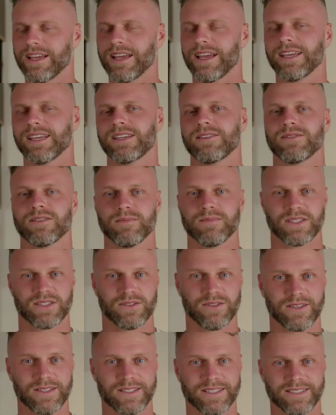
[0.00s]
and give them
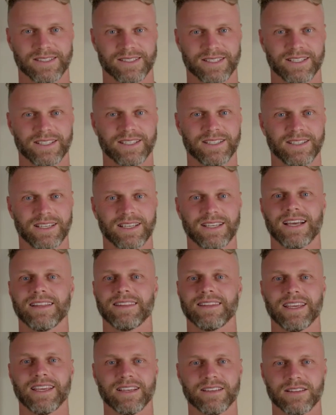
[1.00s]
certainty at
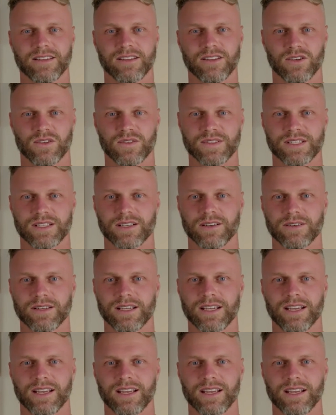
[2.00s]
the end of the consult.